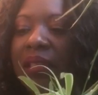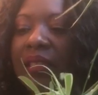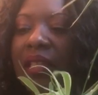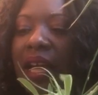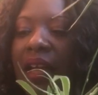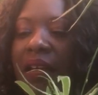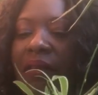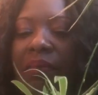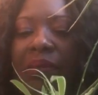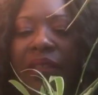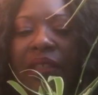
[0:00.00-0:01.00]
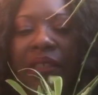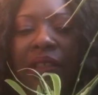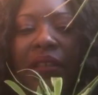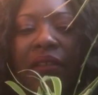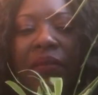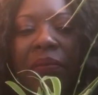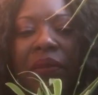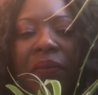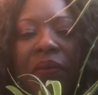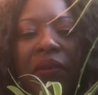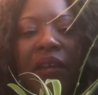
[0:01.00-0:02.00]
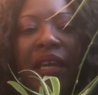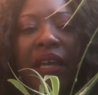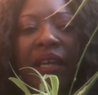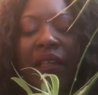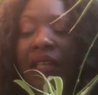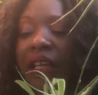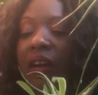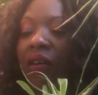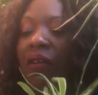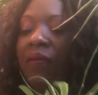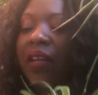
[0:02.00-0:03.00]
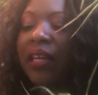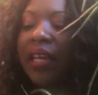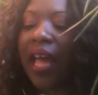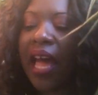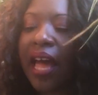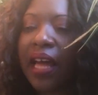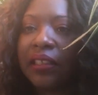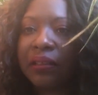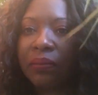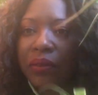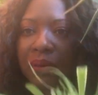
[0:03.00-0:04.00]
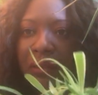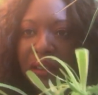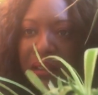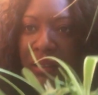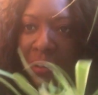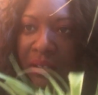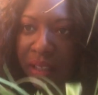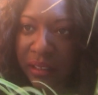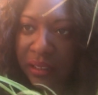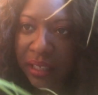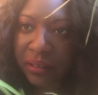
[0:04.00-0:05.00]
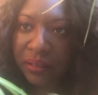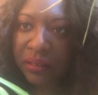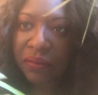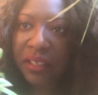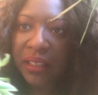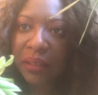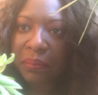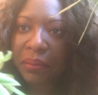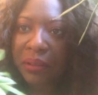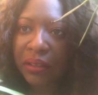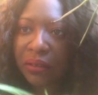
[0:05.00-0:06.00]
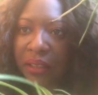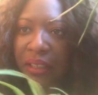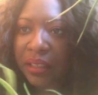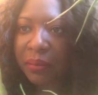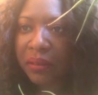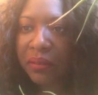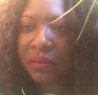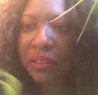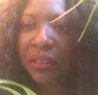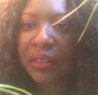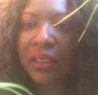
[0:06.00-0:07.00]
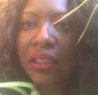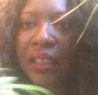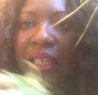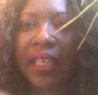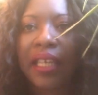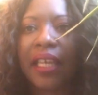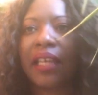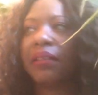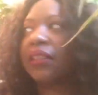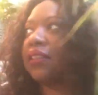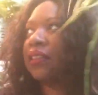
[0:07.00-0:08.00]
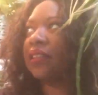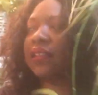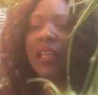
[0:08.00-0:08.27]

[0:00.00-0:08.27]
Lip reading: this out, put this in a little bit of water, and it already has roots starting. I don't know if I can put it on camera for you to see it. I can't because of the